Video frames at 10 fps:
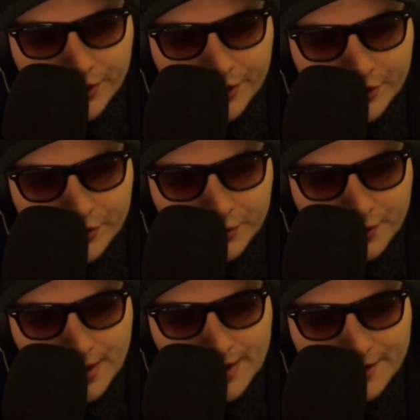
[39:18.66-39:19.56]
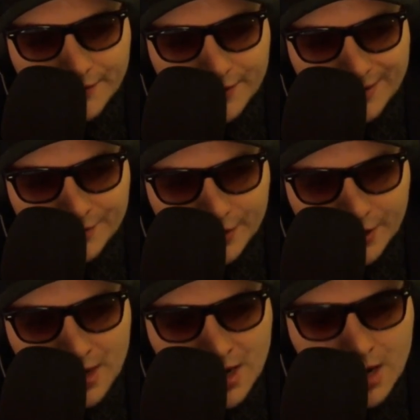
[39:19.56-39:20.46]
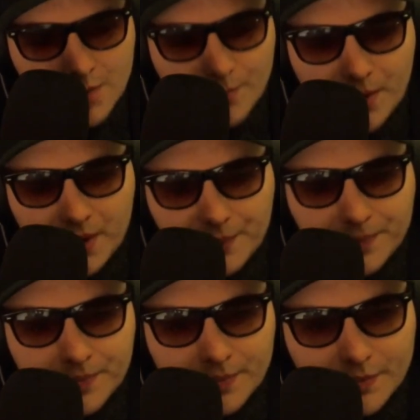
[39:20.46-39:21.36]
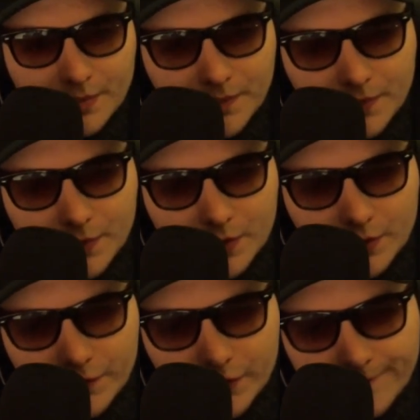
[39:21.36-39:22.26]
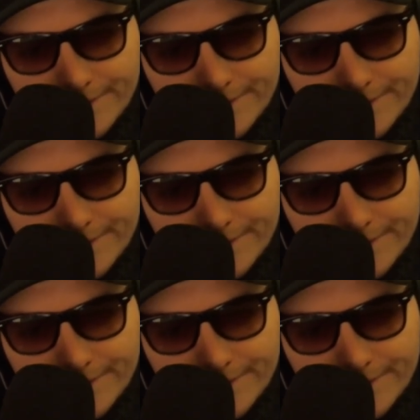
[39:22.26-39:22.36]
in a gulag forever. But if you're a